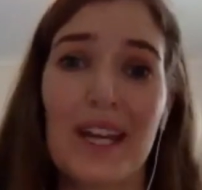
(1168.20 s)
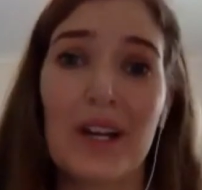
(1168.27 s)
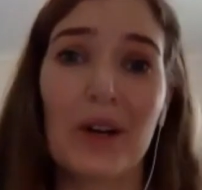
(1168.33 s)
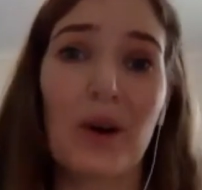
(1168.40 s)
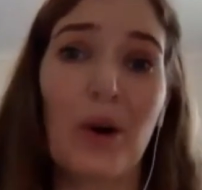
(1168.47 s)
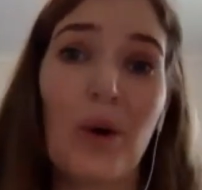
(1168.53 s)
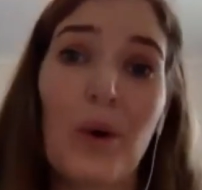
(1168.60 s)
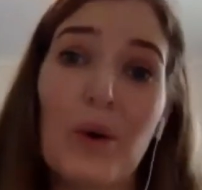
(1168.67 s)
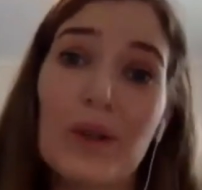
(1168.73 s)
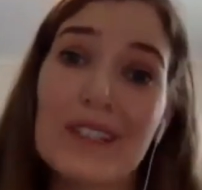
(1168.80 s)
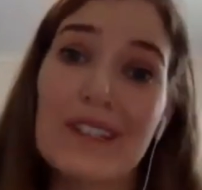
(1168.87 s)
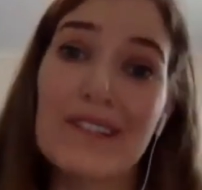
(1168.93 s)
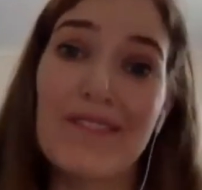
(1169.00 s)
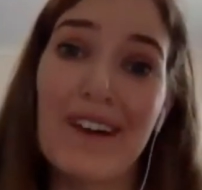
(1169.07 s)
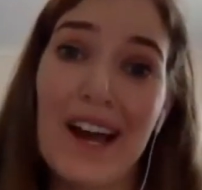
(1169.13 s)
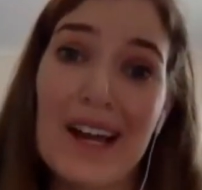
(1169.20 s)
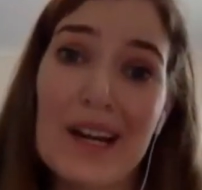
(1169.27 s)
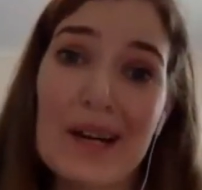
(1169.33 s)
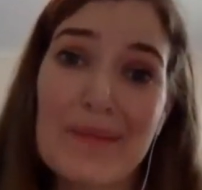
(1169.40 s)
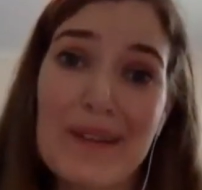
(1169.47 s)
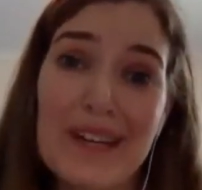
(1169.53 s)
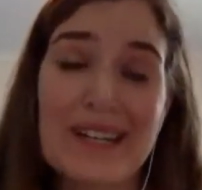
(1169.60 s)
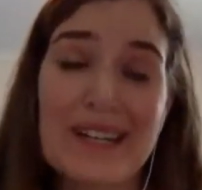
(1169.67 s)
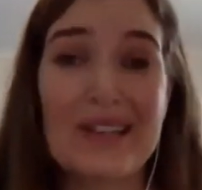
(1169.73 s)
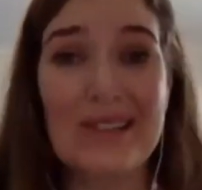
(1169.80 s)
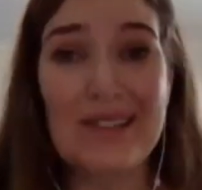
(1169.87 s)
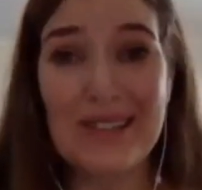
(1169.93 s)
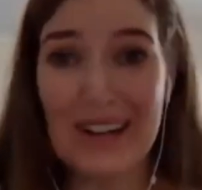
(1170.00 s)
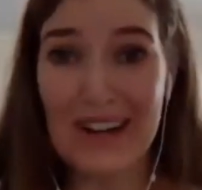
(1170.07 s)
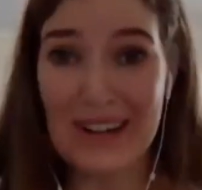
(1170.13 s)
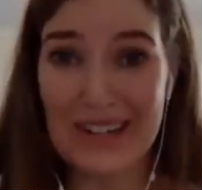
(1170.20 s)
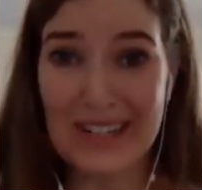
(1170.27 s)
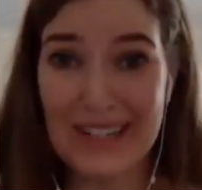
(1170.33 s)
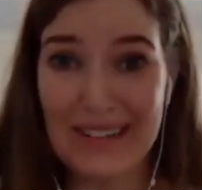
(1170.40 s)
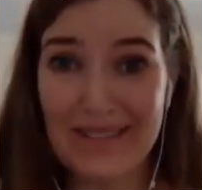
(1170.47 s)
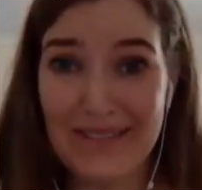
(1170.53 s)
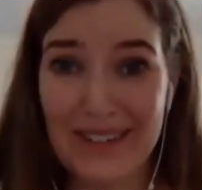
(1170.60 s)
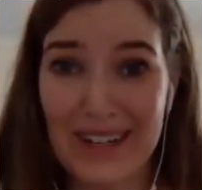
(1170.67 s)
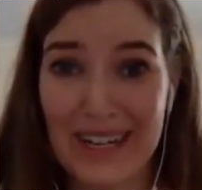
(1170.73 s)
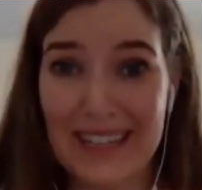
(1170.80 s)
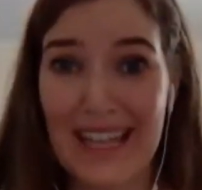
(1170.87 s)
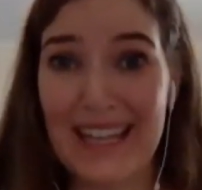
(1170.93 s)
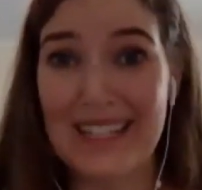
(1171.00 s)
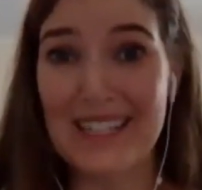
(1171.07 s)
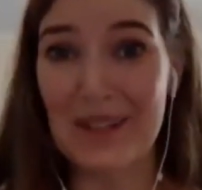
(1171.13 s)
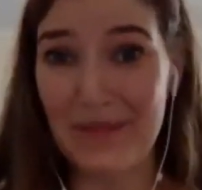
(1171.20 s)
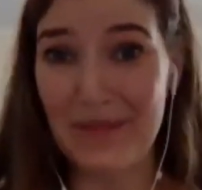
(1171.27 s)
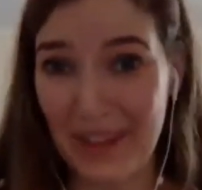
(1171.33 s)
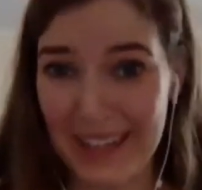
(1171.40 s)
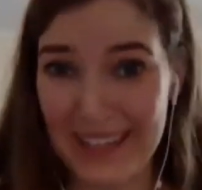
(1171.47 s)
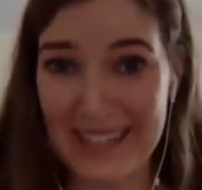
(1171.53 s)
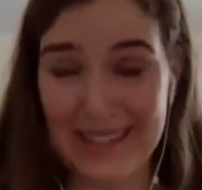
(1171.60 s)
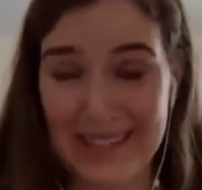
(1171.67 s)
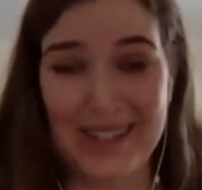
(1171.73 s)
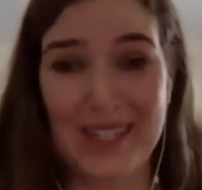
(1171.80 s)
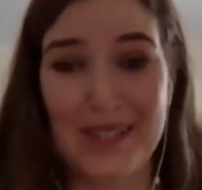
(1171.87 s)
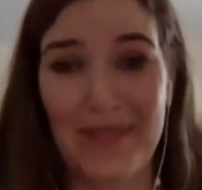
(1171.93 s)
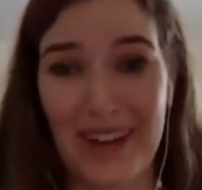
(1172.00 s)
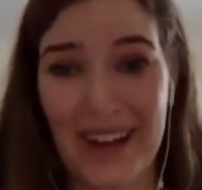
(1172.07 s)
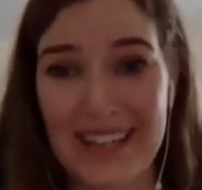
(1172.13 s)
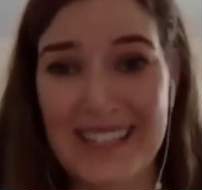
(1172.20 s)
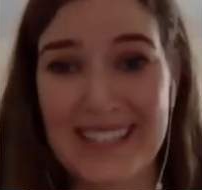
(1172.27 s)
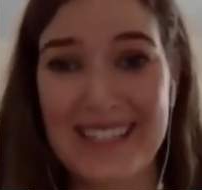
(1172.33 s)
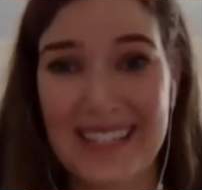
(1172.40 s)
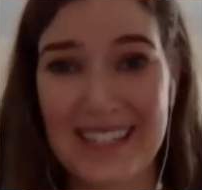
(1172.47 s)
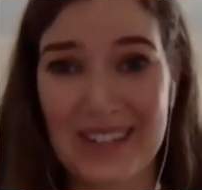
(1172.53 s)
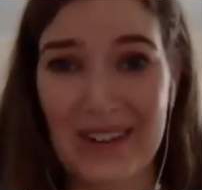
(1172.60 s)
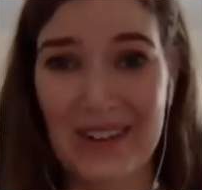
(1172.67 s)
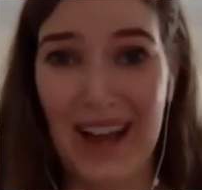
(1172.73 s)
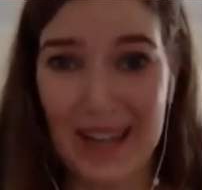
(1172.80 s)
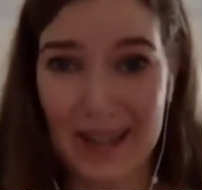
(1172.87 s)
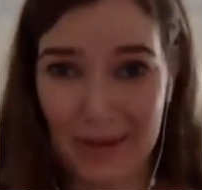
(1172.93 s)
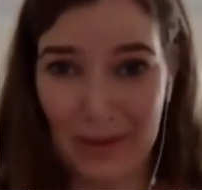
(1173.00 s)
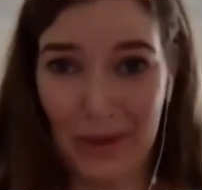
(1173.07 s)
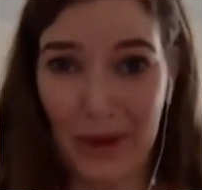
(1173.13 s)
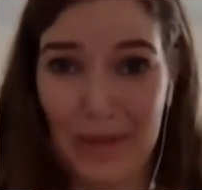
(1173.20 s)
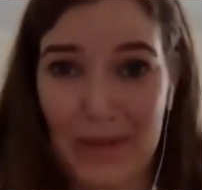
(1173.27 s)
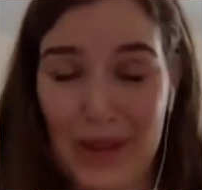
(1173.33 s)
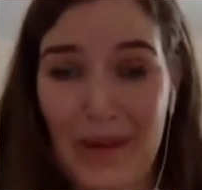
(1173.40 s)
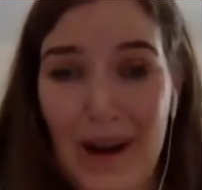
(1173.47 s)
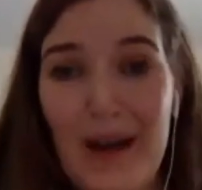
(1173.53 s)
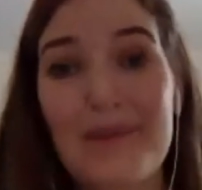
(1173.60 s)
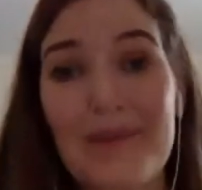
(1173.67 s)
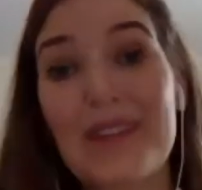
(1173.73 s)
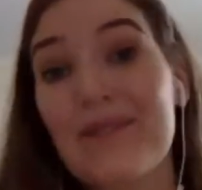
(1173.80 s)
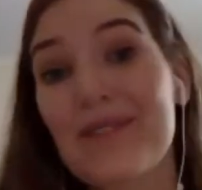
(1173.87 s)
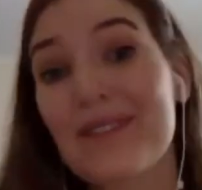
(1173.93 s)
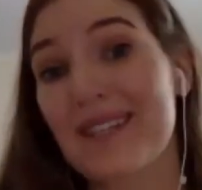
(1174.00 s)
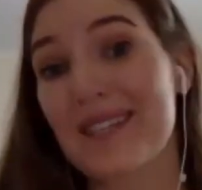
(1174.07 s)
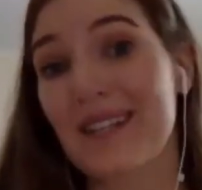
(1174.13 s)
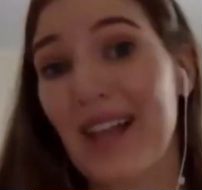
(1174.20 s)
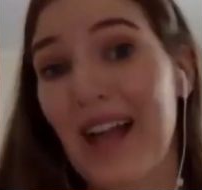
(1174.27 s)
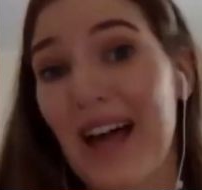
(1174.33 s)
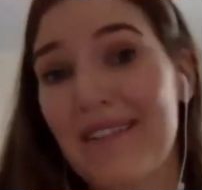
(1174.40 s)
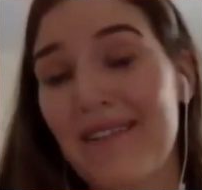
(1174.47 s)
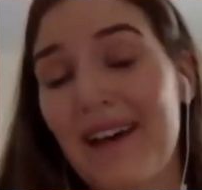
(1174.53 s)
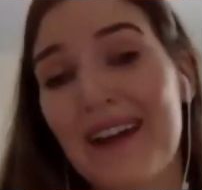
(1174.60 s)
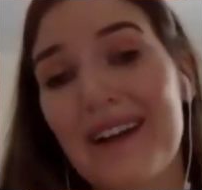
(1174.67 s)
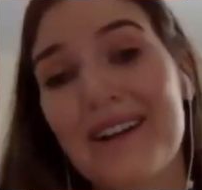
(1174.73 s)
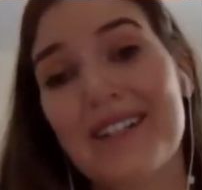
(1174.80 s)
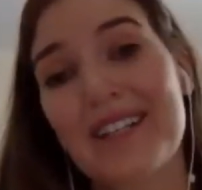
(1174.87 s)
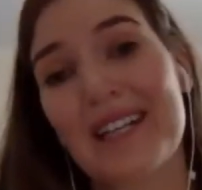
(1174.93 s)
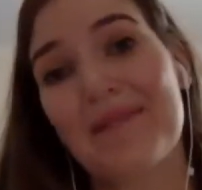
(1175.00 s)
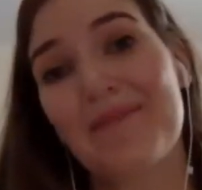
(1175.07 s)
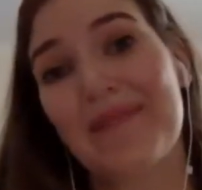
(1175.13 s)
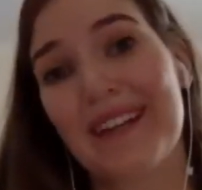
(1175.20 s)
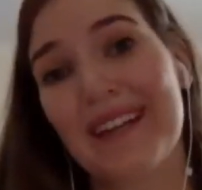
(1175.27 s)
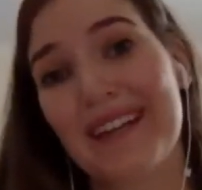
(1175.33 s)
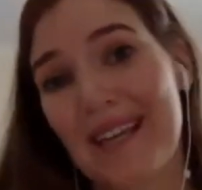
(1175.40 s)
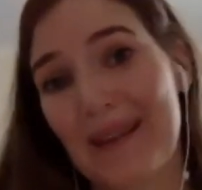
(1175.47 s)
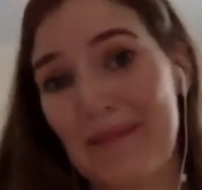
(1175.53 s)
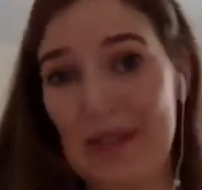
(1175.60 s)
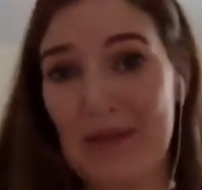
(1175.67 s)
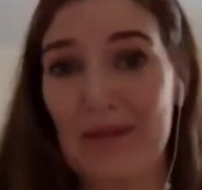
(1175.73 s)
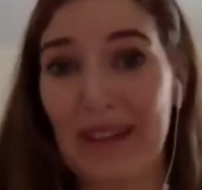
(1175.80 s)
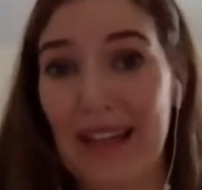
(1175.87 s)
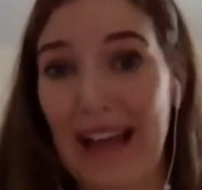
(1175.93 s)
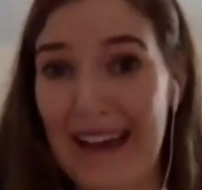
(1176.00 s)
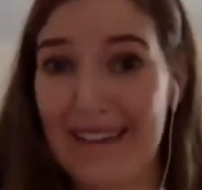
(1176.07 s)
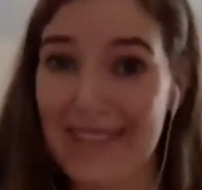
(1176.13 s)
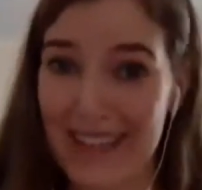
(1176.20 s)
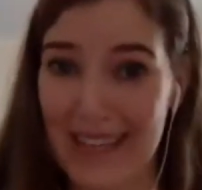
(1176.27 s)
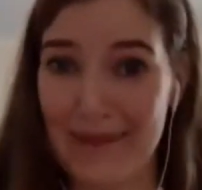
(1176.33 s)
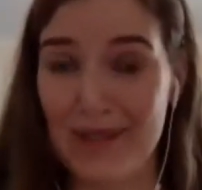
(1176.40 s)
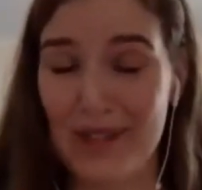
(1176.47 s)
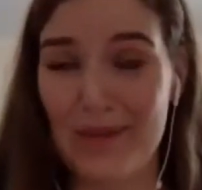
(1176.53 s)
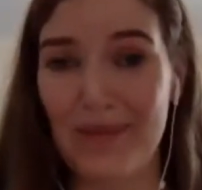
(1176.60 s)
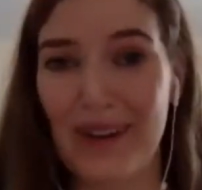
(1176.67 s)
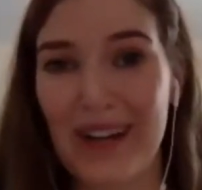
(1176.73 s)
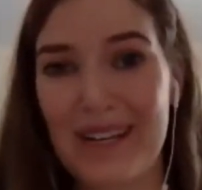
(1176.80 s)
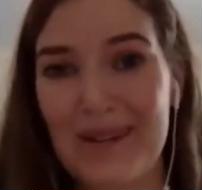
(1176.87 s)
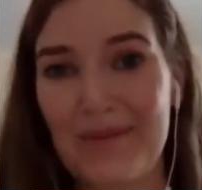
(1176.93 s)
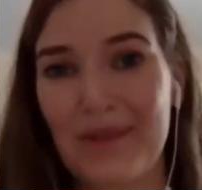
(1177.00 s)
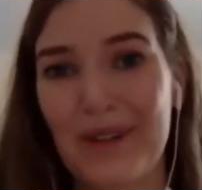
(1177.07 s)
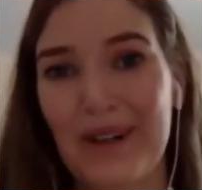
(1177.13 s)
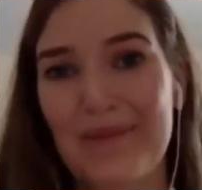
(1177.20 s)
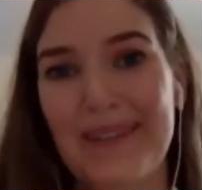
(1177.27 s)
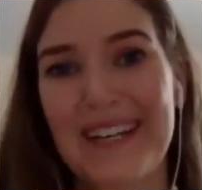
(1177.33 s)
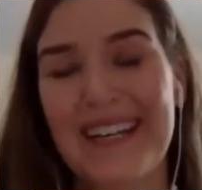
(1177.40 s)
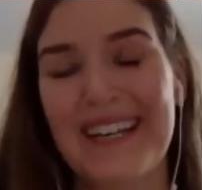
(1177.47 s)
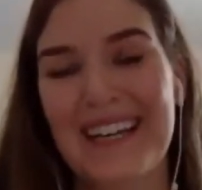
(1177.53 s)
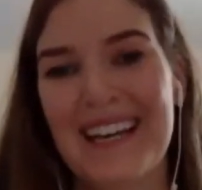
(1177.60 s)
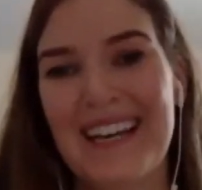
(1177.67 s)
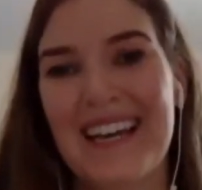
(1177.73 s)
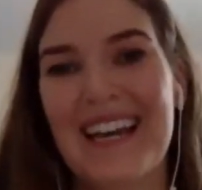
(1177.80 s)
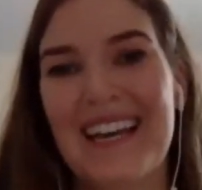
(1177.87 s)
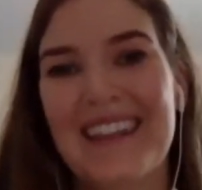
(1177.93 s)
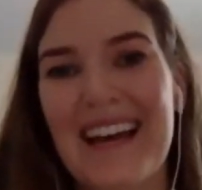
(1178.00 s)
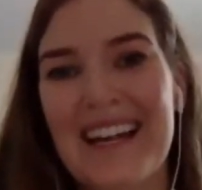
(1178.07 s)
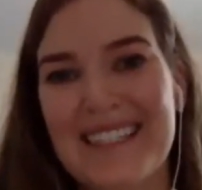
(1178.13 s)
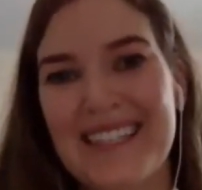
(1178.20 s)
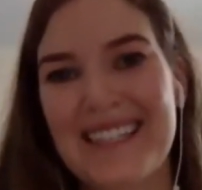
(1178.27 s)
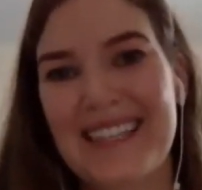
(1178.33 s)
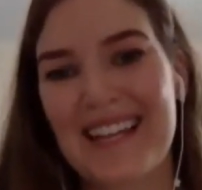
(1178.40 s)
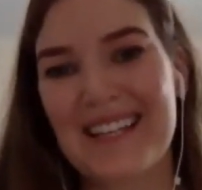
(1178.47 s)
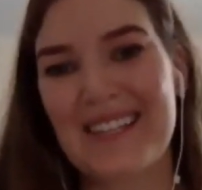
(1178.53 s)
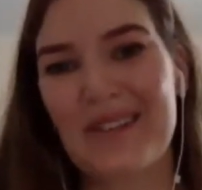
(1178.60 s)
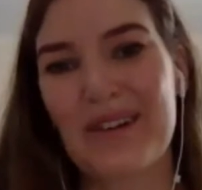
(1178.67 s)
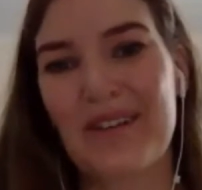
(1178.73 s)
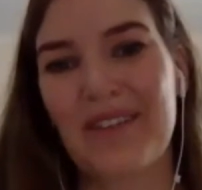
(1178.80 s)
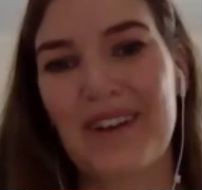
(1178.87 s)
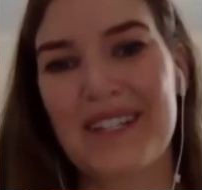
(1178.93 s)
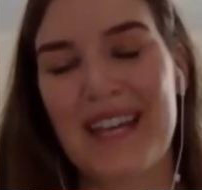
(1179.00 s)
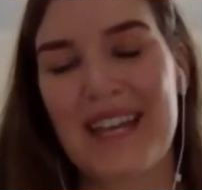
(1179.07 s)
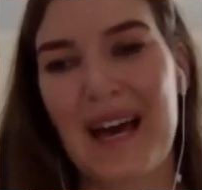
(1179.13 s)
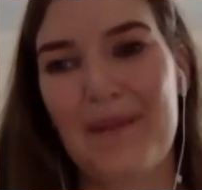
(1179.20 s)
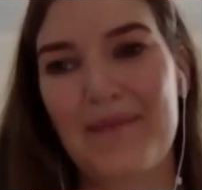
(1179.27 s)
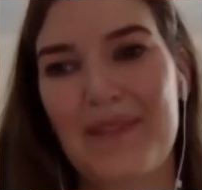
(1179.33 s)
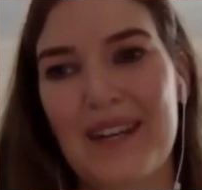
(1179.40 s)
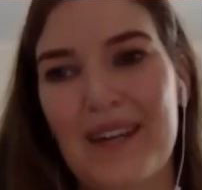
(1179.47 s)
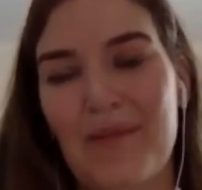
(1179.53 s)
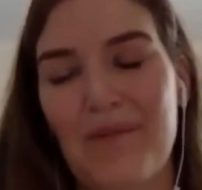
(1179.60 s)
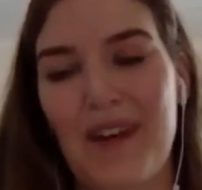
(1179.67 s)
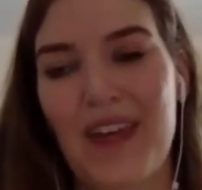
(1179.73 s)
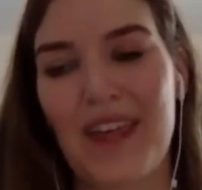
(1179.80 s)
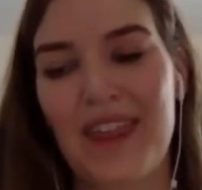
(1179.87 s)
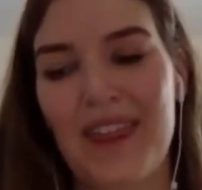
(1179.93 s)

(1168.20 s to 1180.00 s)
in a cold environment, you start shivering. That's your body's response to try and warm you up. It uses a lot of energy, but it keeps you alive. It keeps your body warm, and that's that's sort of what's happening with